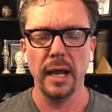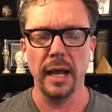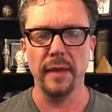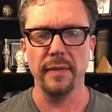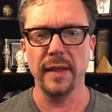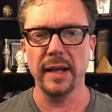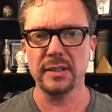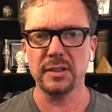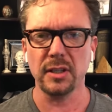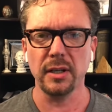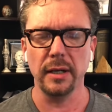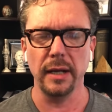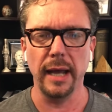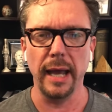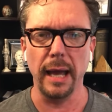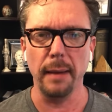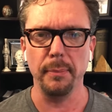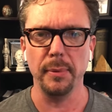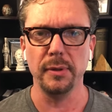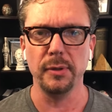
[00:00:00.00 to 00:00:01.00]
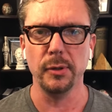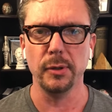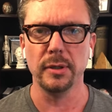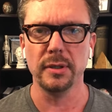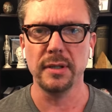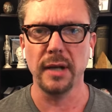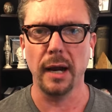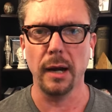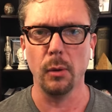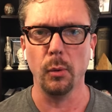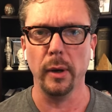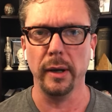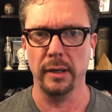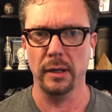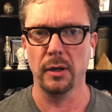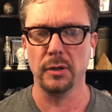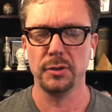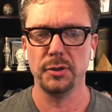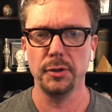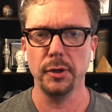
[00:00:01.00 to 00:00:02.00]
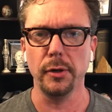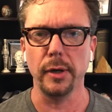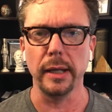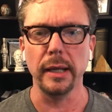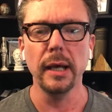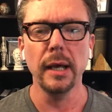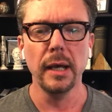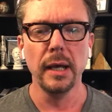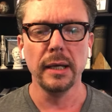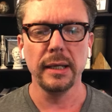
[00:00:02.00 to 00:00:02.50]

And that's going to happen your entire weight loss journey.